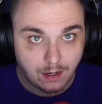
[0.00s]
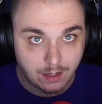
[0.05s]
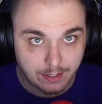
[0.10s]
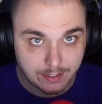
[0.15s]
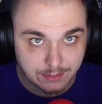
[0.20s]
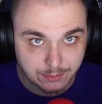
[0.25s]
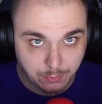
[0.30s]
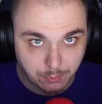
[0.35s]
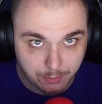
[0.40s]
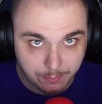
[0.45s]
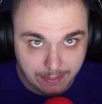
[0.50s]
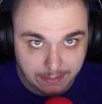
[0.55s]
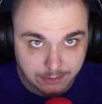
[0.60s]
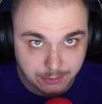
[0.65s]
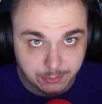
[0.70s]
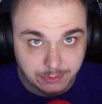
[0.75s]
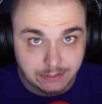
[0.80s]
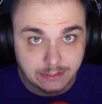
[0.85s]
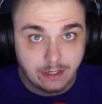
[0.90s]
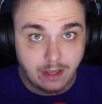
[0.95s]
guys, welcome back to
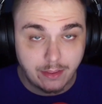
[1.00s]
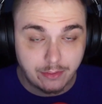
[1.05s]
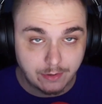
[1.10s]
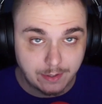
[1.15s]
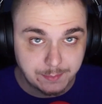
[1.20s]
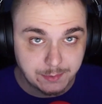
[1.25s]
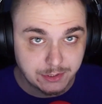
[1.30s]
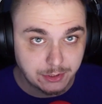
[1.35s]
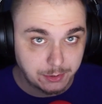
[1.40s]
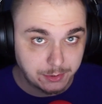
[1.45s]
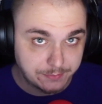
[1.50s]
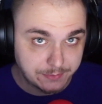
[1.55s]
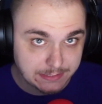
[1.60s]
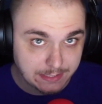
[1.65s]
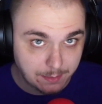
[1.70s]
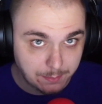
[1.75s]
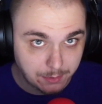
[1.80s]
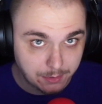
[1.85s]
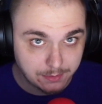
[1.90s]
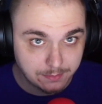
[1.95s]
another episode of
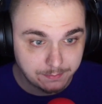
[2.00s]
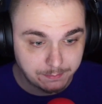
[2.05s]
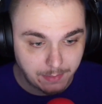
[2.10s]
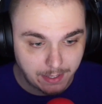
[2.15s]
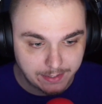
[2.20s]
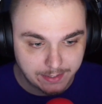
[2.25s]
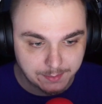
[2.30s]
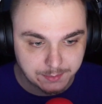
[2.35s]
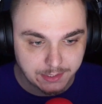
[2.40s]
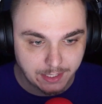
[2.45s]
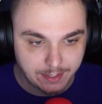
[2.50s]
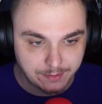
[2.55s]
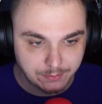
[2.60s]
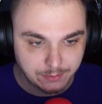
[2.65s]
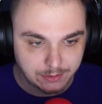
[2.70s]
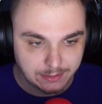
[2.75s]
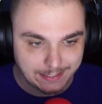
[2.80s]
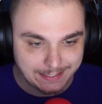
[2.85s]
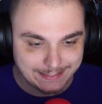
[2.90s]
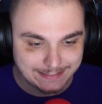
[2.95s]
Assemble. My name's High Ruler,
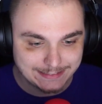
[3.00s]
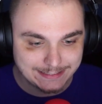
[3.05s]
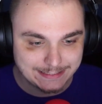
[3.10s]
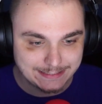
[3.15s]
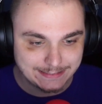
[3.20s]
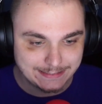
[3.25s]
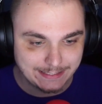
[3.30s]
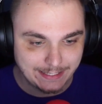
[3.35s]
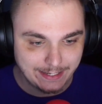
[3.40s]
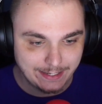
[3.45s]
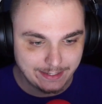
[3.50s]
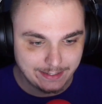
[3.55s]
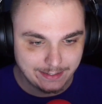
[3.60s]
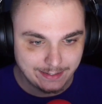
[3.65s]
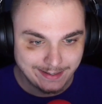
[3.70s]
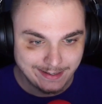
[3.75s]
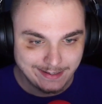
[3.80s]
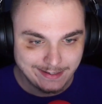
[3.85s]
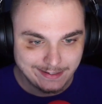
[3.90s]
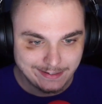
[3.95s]
and today
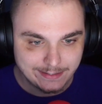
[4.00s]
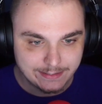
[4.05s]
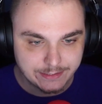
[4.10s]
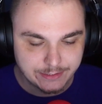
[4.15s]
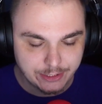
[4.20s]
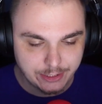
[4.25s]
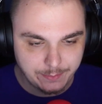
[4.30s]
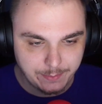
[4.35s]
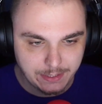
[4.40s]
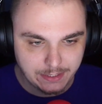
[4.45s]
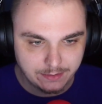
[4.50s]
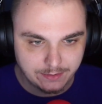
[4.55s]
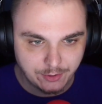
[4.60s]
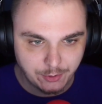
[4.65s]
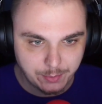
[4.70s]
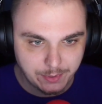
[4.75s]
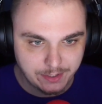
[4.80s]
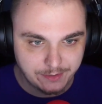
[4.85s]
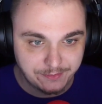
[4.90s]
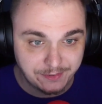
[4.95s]
is going to be a little
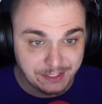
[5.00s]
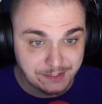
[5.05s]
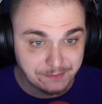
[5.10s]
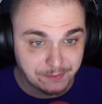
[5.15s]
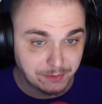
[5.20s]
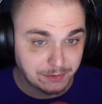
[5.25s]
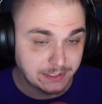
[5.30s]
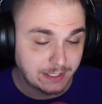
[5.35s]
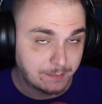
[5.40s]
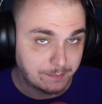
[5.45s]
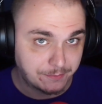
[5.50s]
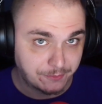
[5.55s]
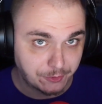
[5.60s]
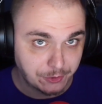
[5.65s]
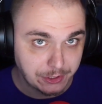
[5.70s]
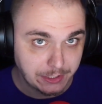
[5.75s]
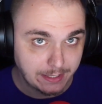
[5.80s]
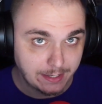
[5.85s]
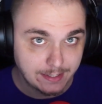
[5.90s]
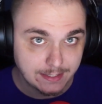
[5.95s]
bit of an info dump for you
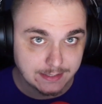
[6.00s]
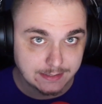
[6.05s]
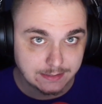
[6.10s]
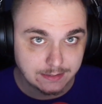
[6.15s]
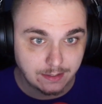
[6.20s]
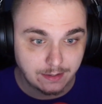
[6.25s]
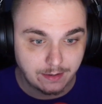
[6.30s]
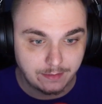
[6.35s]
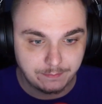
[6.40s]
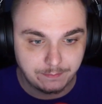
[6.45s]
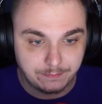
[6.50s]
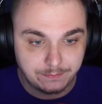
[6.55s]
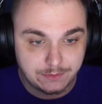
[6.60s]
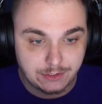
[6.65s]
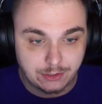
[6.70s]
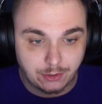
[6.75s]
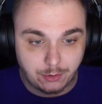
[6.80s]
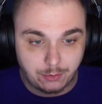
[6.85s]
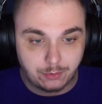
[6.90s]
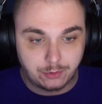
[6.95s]
guys.
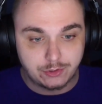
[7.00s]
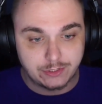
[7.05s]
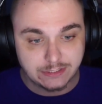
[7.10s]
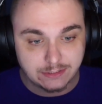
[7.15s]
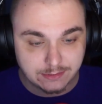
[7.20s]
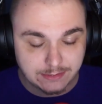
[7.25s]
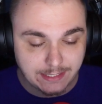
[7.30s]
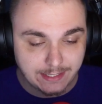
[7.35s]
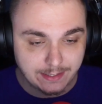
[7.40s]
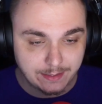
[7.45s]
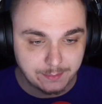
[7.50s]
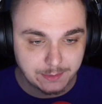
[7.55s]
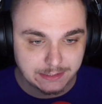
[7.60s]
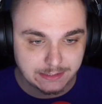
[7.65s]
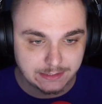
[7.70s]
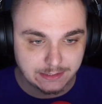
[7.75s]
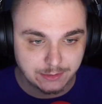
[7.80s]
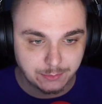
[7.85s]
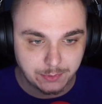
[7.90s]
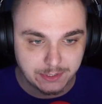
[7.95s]
So Crystal Dynamics
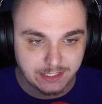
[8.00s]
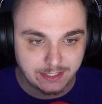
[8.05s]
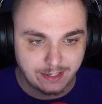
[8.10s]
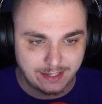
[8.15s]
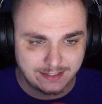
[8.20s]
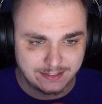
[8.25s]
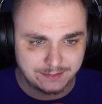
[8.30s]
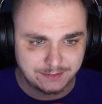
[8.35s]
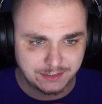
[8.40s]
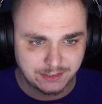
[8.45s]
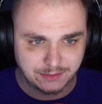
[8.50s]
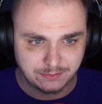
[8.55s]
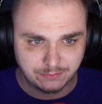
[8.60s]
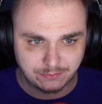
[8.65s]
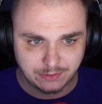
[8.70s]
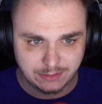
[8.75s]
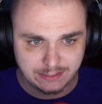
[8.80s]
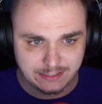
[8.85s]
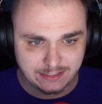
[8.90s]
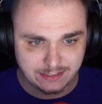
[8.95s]
this week has
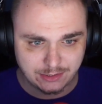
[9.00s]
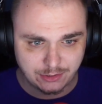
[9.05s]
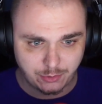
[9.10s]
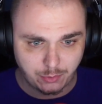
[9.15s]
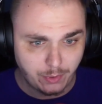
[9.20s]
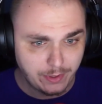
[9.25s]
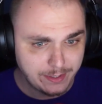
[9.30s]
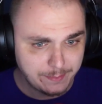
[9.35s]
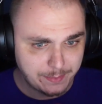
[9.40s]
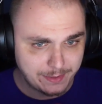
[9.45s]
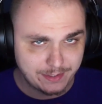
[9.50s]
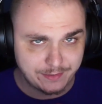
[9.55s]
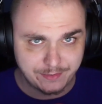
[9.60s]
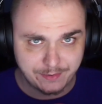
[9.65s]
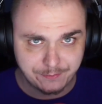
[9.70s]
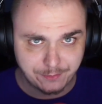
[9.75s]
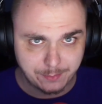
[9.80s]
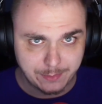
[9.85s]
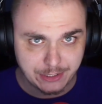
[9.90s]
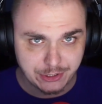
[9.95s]
released quite a bit of
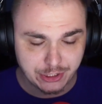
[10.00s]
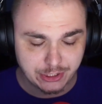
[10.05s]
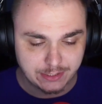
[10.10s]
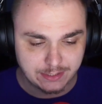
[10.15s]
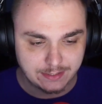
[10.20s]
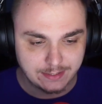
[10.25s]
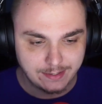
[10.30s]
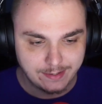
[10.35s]
information,